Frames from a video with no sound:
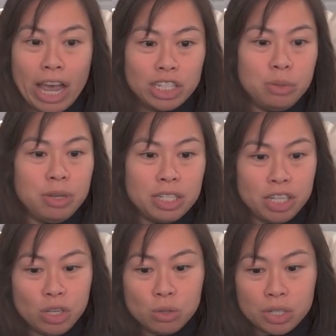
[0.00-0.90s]
Chat
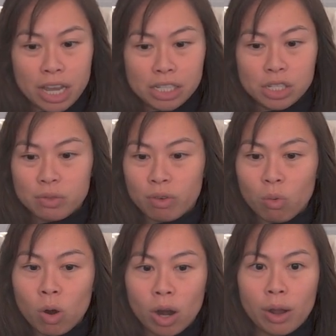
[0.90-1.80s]
ChatGPT use cases
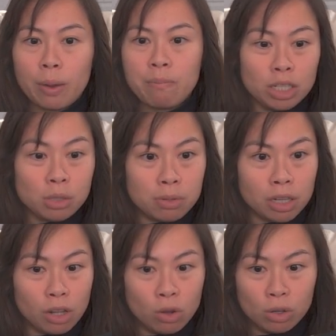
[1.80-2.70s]
for work,
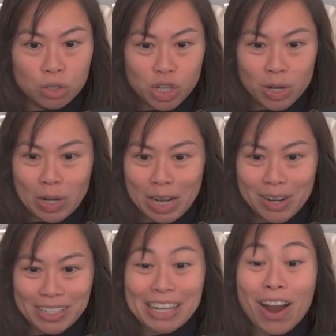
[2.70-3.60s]
multiple logo
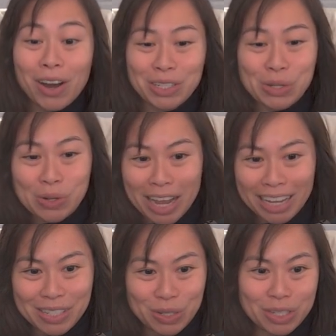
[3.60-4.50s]
generators,
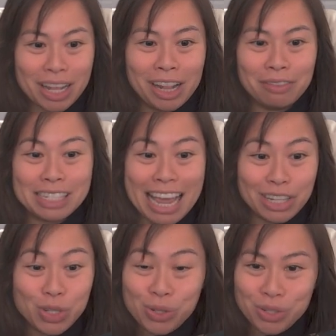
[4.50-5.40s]
cartoonize yourself,
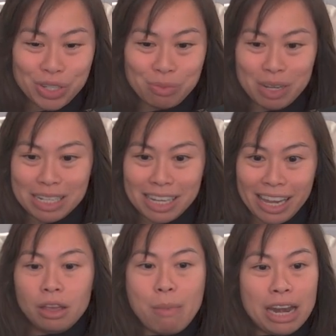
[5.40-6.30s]
tattoo GPT,
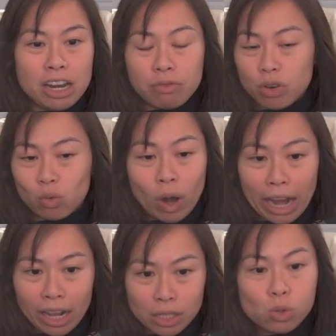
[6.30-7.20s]
many different
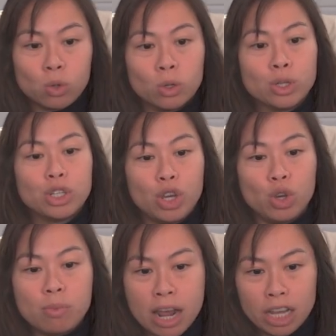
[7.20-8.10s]
writing tools to
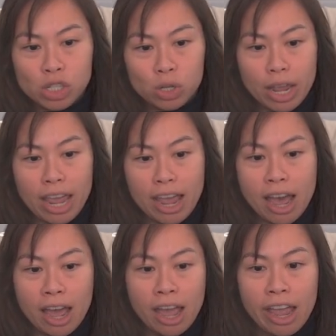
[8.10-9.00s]
humanize your
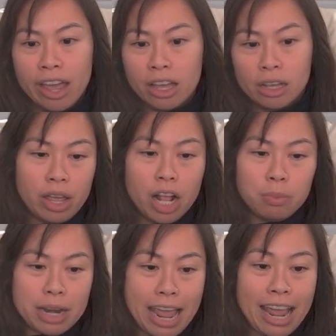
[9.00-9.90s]
AI,
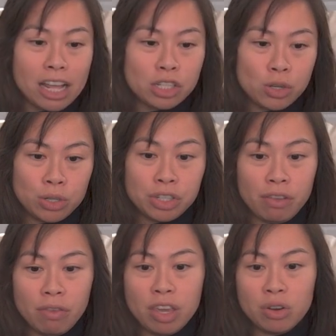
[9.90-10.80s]
help enhance your
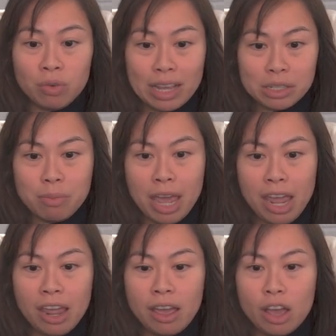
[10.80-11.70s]
CV, your
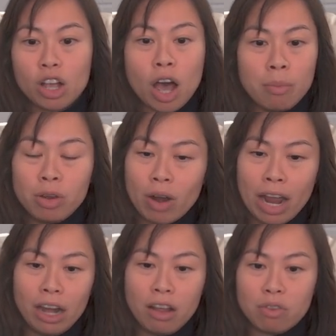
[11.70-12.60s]
resume,
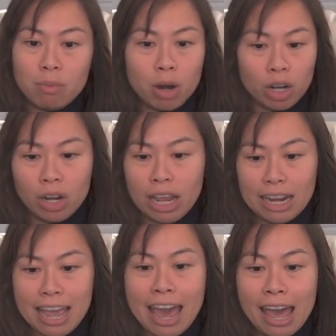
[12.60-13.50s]
copywriting for
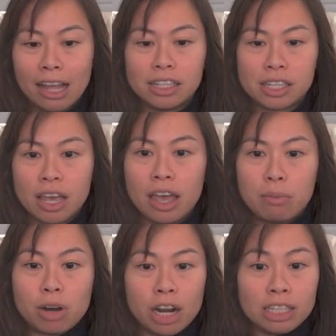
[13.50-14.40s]
marketing and ads,
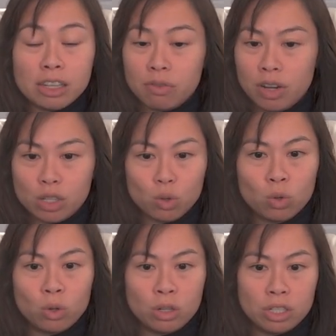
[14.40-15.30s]
productivity
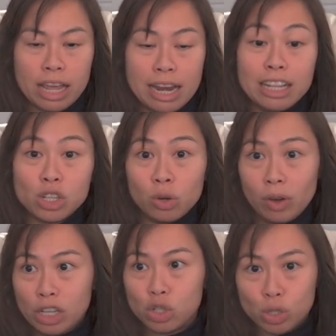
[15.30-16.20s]
tools, and
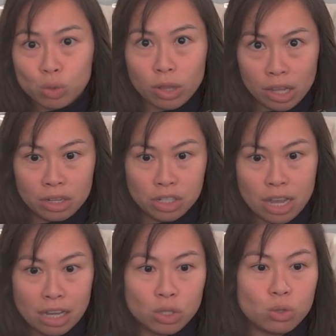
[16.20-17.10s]
integrations with other
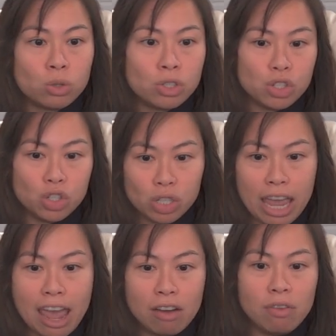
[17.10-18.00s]
SaaS tools such as
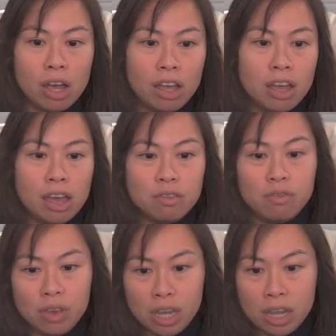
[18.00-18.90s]
Canva,
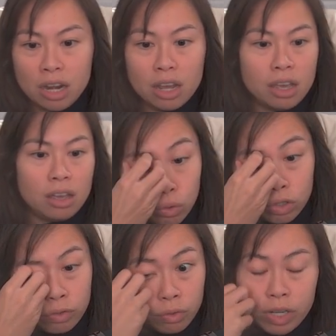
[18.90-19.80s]
Veed,
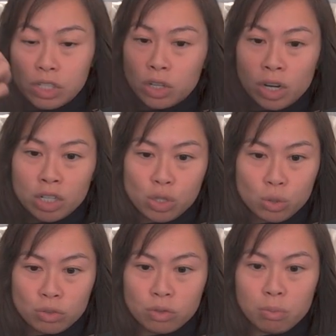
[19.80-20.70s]
tools for research,
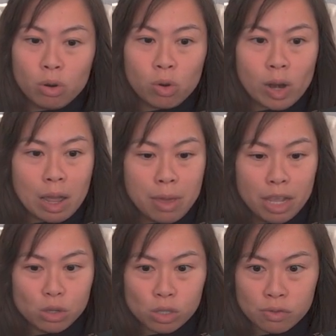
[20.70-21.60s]
tools for
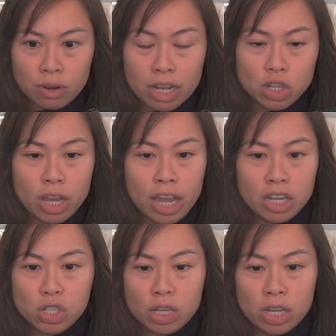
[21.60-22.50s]
programming, tools for
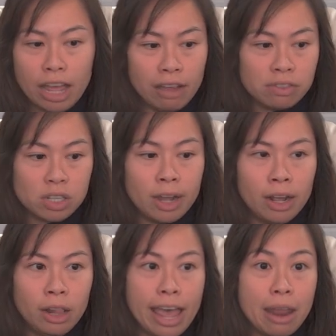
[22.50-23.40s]
education,
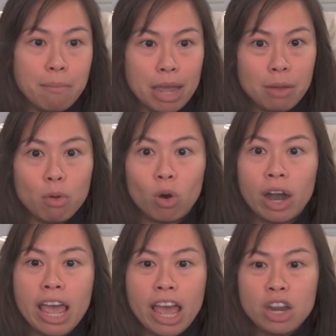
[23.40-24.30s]
lifestyle, and many
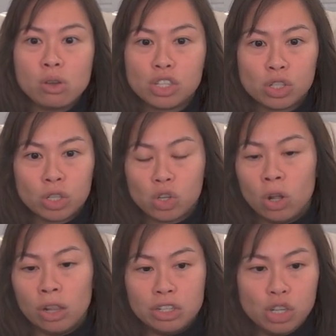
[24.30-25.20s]
more. And you can search
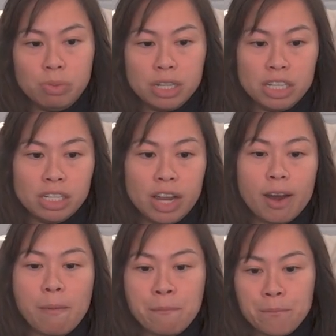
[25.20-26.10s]
all the GPTs
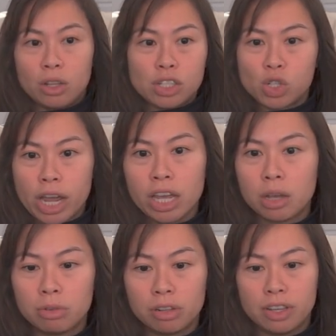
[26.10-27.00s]
here. So let's try a
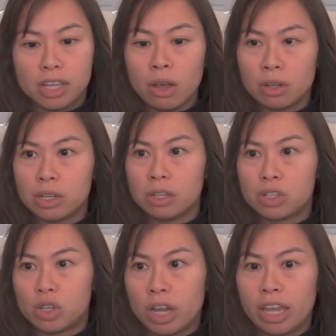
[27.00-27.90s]
couple of these out. So
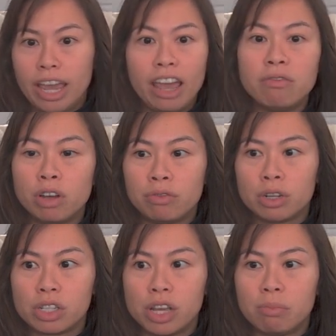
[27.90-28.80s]
let's try Canva,
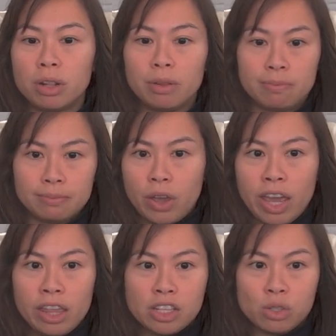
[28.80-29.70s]
for example.
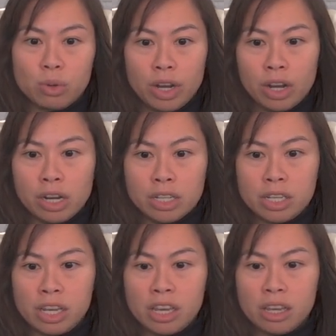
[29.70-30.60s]
Okay, this is what you're going to
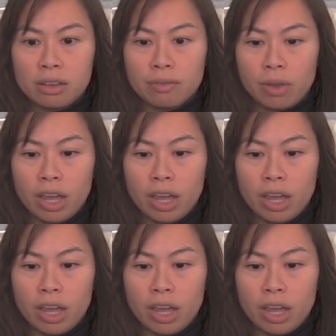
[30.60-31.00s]
see.